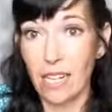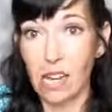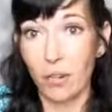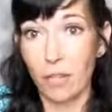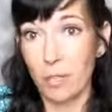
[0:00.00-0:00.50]
to
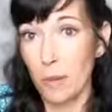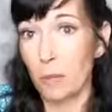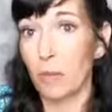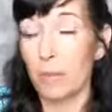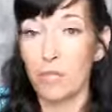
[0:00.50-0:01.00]
take all these
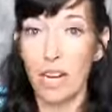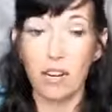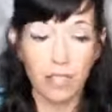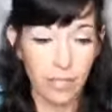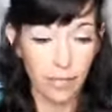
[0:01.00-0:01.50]
people
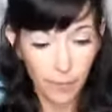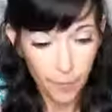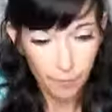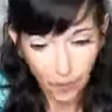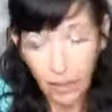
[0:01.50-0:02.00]
upstairs and
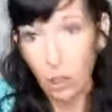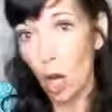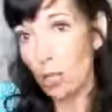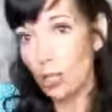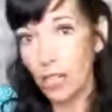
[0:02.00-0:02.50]
the
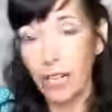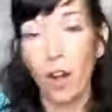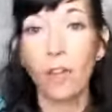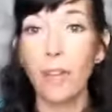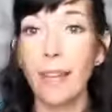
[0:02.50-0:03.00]
laundry and
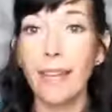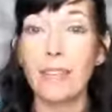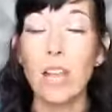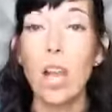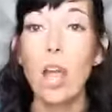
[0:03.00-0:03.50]
all the things.